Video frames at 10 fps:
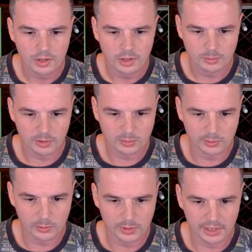
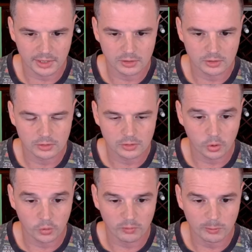Possible we're like
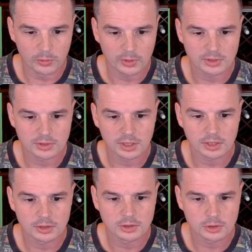overboarding
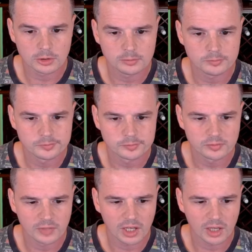slightly too.
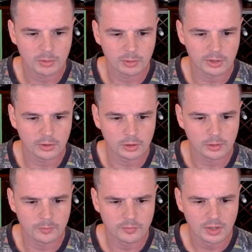Probably not.
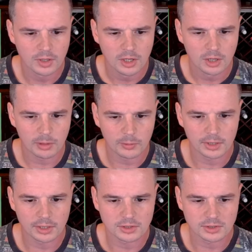But we
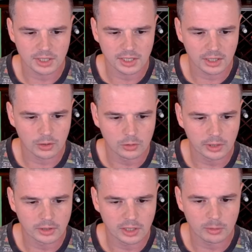like just take out all our
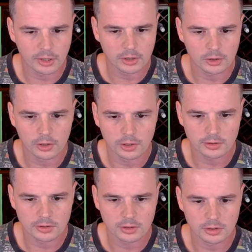Daybreak Coronets.
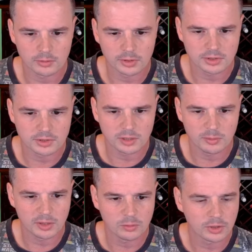So I don't really see
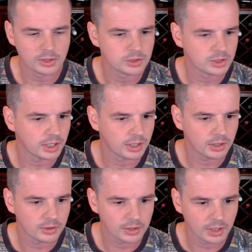me wanting to cut
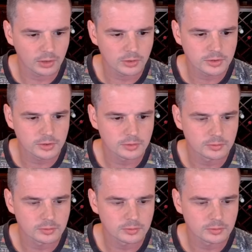anything else.